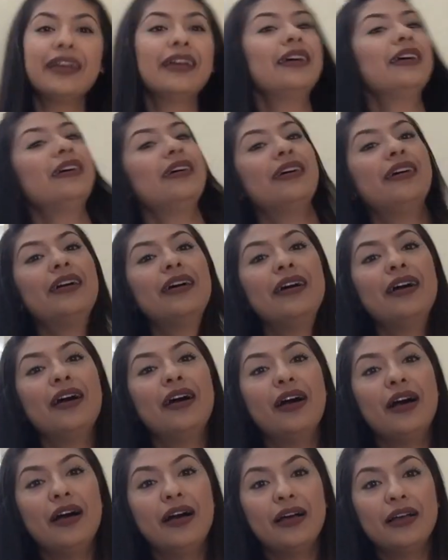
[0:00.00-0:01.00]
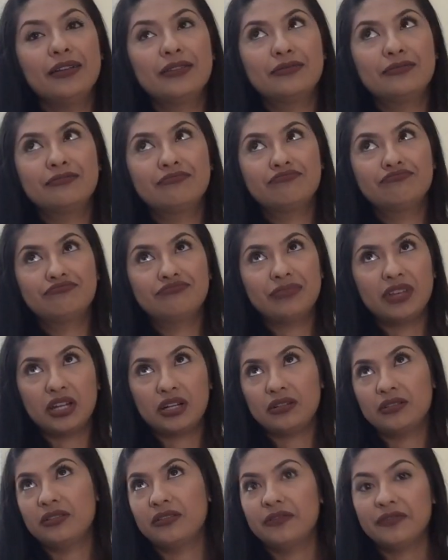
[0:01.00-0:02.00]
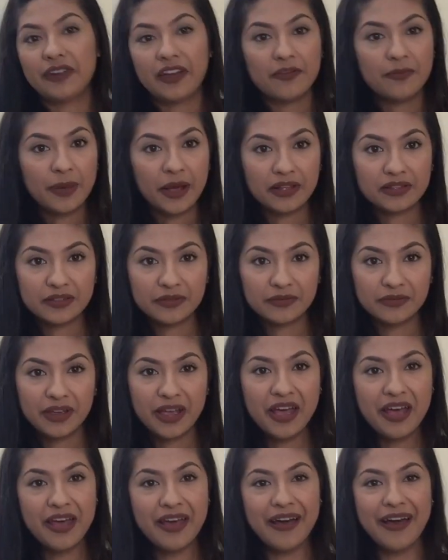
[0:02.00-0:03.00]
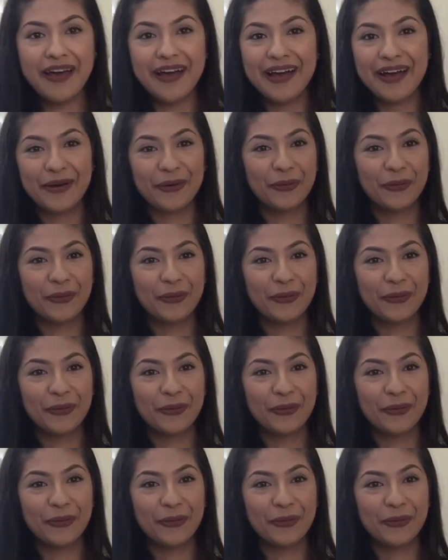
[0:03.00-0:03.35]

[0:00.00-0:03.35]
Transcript: I don't know, five pounds of,